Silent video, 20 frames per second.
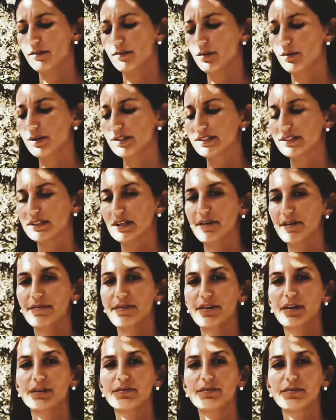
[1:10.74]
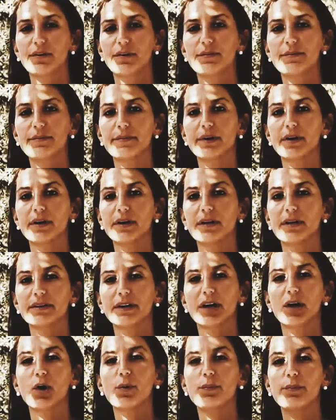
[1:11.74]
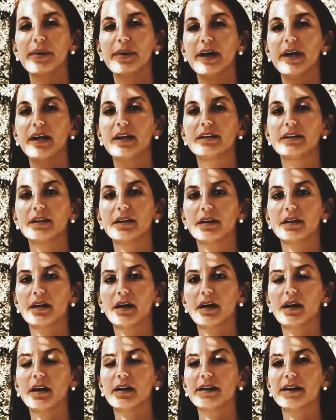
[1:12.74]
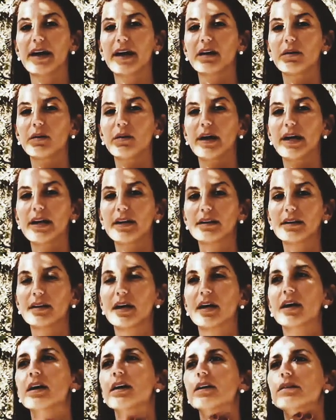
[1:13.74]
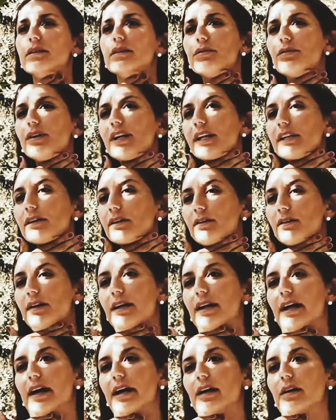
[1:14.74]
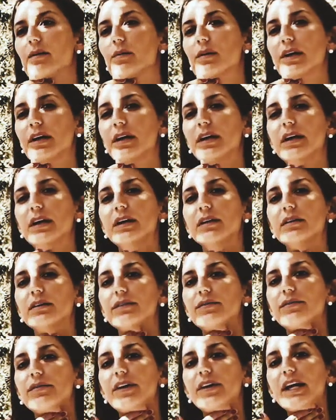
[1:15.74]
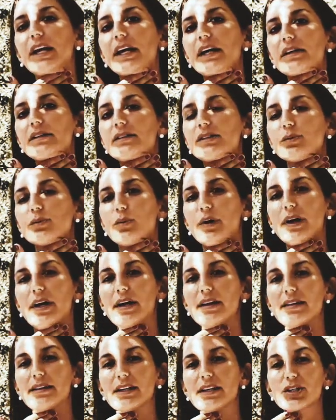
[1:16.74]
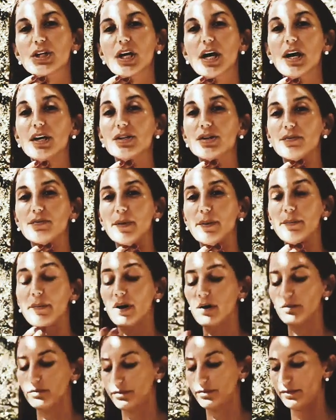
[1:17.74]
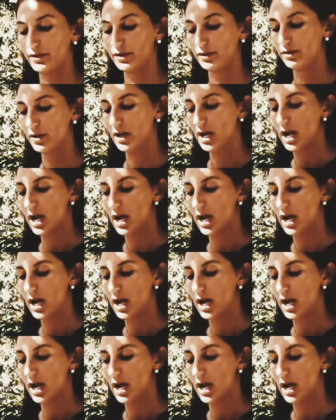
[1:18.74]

Always suffered from the homemade neck weights. They really don't like when it interferes with the charge of my mouthfeel.